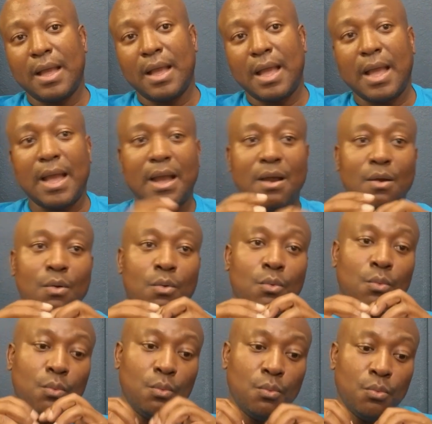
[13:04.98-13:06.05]
how
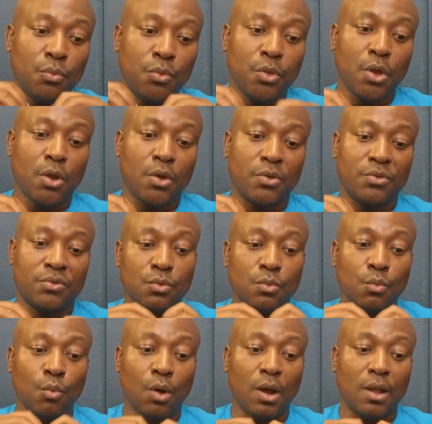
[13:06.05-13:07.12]
does
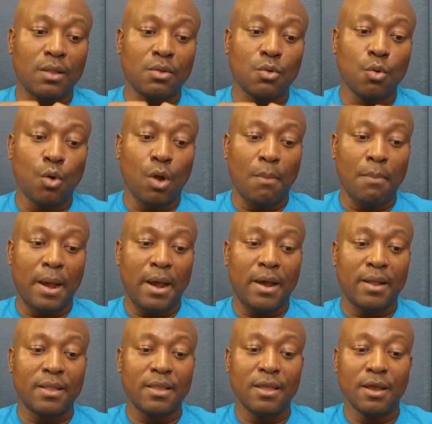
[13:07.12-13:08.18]
one go
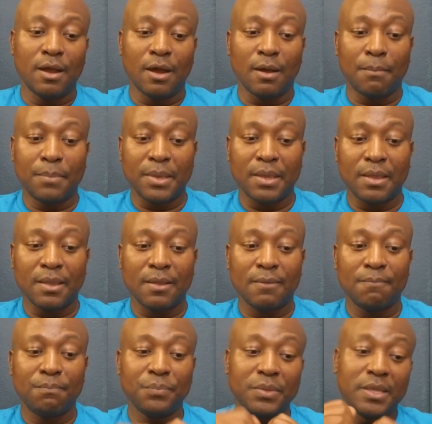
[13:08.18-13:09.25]
about helping
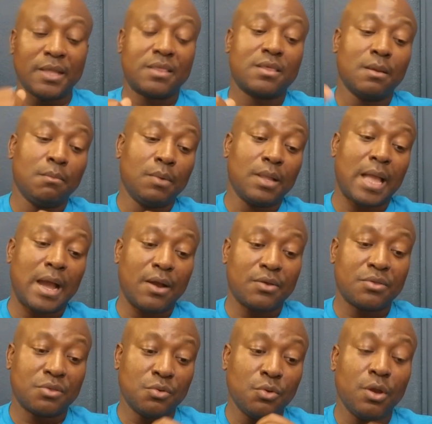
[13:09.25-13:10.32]
get someone
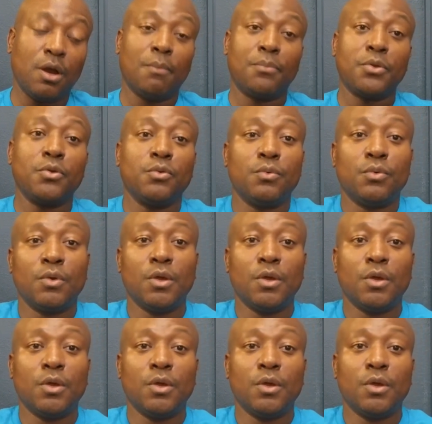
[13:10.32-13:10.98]
else to help you.